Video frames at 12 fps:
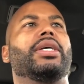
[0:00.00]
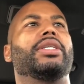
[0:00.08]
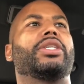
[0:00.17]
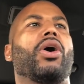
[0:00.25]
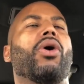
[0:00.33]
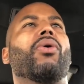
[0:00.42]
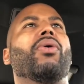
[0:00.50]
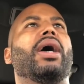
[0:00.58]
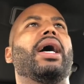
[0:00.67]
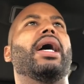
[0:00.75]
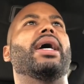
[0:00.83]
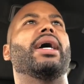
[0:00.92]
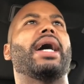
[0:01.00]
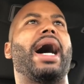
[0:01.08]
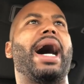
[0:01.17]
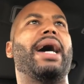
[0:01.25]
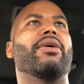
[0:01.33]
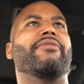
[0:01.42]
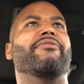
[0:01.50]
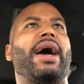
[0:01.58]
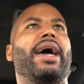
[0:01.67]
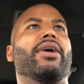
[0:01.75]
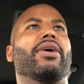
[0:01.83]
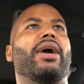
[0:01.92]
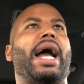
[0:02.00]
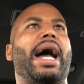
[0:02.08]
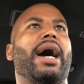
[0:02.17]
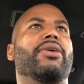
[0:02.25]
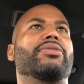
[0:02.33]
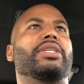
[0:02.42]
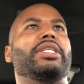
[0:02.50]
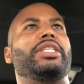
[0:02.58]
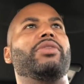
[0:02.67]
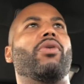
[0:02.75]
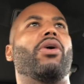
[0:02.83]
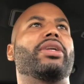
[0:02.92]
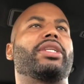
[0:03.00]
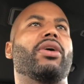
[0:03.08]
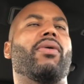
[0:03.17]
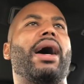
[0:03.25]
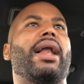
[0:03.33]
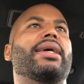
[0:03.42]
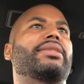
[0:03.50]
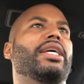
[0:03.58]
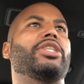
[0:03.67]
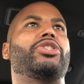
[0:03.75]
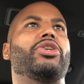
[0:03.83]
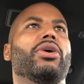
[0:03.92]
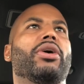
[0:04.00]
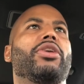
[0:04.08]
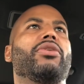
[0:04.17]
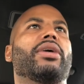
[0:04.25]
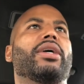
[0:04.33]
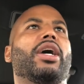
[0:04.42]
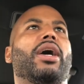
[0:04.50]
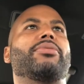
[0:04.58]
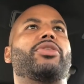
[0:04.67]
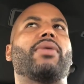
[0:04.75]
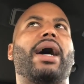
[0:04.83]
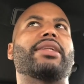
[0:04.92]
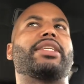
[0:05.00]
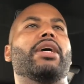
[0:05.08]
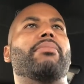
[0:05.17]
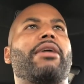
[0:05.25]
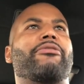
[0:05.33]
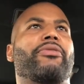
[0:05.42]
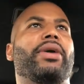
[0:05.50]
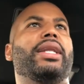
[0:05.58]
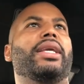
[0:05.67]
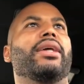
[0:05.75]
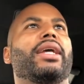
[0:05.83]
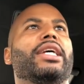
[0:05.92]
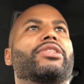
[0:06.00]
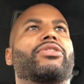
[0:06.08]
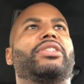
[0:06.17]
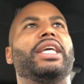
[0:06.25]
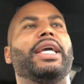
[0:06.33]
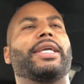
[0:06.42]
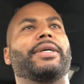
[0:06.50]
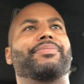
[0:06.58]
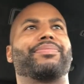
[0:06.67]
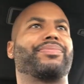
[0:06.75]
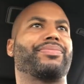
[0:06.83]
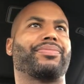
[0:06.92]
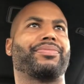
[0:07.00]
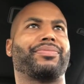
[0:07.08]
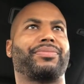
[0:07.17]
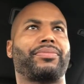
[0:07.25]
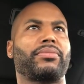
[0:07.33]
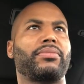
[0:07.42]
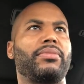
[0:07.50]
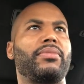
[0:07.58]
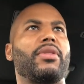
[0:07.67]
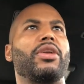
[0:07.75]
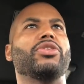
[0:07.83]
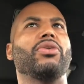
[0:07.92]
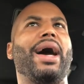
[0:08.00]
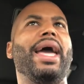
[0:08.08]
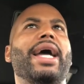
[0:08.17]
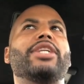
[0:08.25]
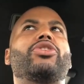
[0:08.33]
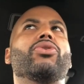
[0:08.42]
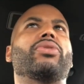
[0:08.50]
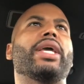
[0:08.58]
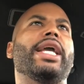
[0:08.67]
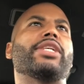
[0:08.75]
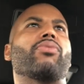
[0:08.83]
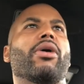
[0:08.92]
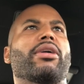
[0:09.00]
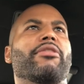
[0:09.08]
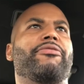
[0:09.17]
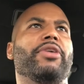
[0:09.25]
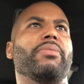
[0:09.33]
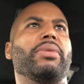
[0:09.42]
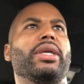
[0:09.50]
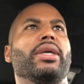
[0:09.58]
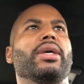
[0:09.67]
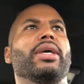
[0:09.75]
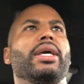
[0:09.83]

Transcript: So I invited her out since she wanted to go out. I said, sure, you can come too. I'll tell my friend to get an extra ticket. So I had two things working for me.